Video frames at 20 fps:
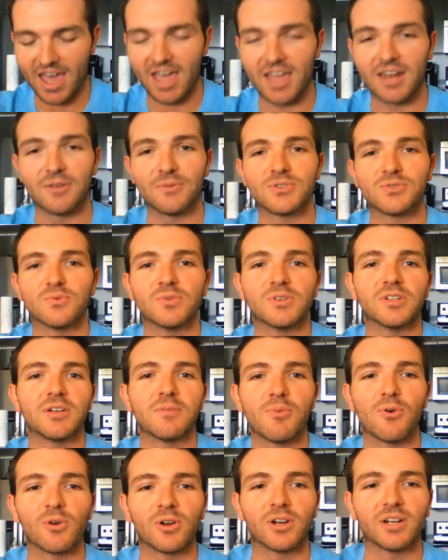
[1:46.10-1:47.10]
it was really
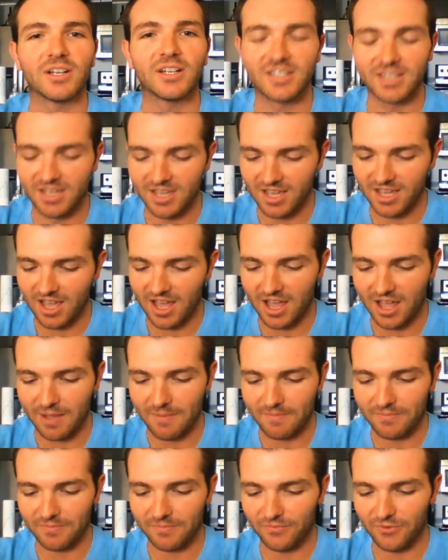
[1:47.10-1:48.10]
important
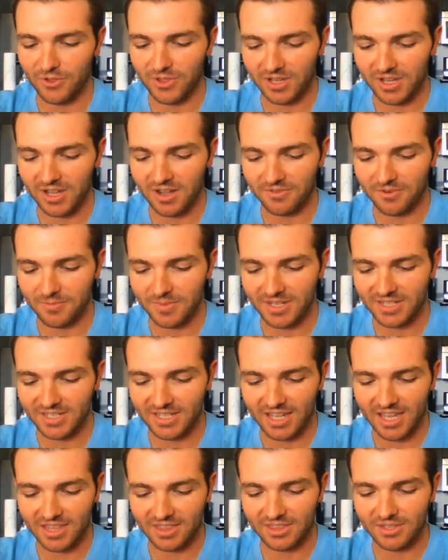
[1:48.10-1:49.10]
for the government
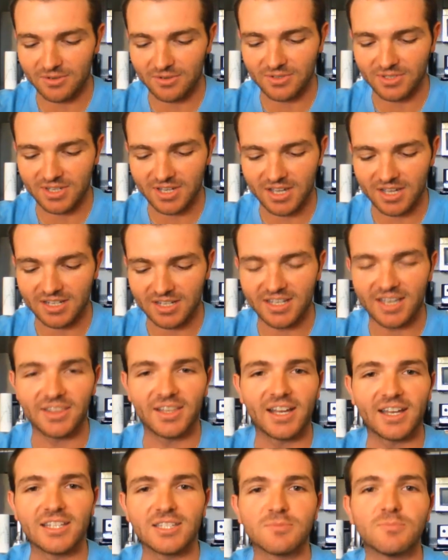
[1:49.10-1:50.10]
to get those
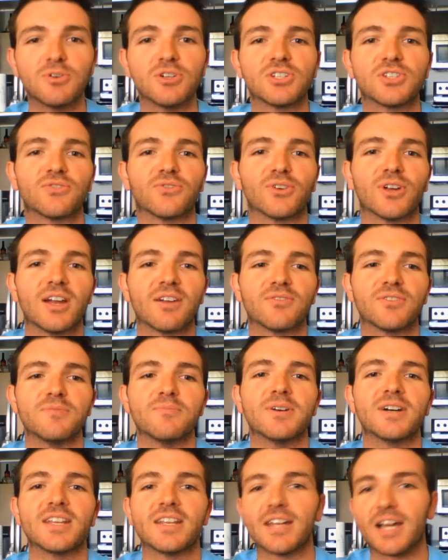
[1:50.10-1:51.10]
deadlines pushed for
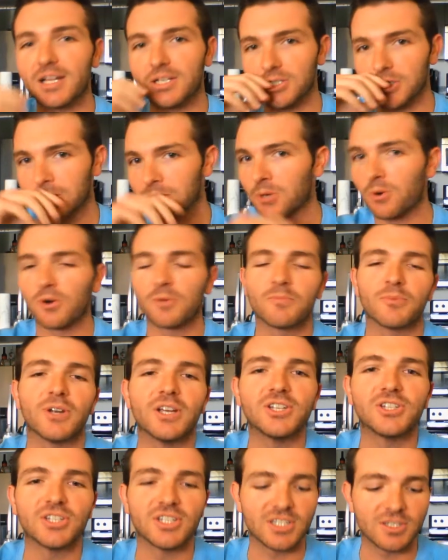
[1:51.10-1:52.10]
everybody, not just
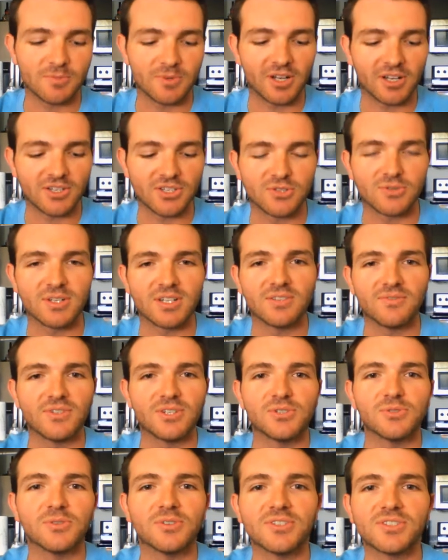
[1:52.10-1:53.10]
corporations, but also
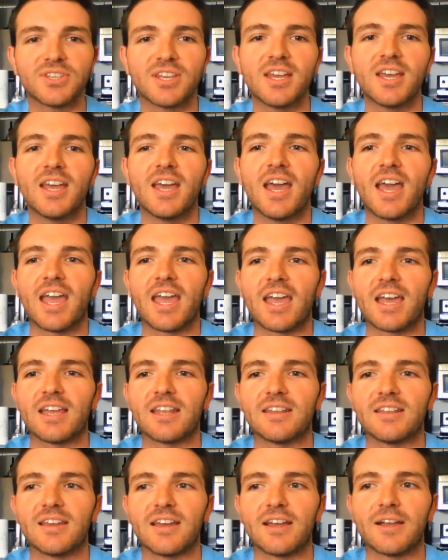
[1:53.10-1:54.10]
individuals.
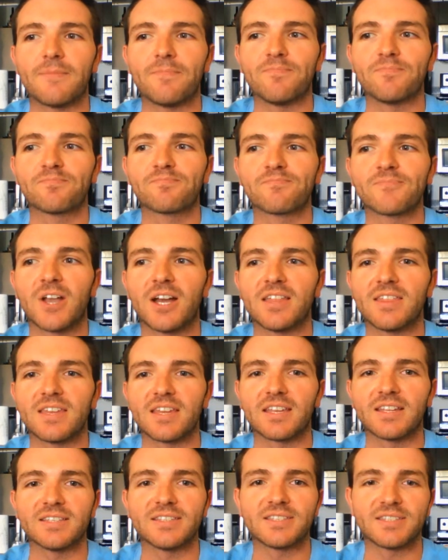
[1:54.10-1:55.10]
And I
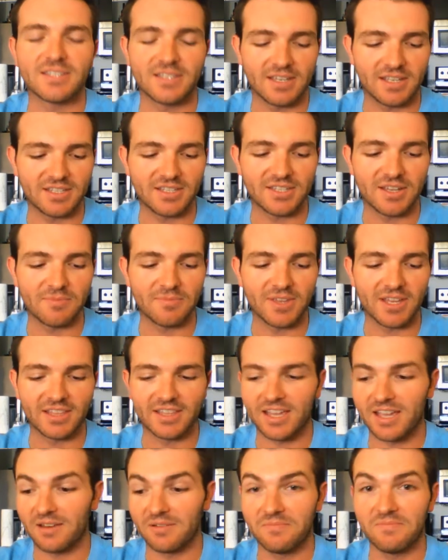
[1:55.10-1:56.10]
think it's
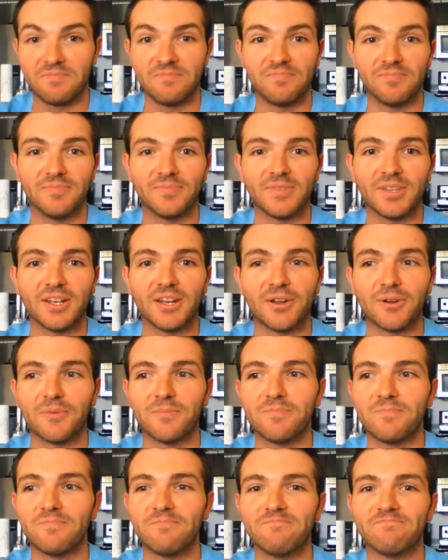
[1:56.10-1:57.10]
something that, you know,
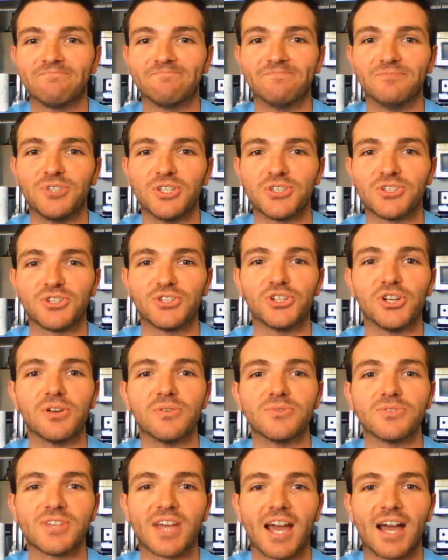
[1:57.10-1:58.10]
just
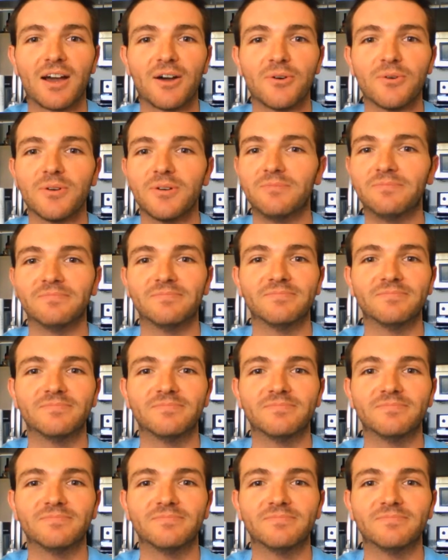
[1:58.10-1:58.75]
shows how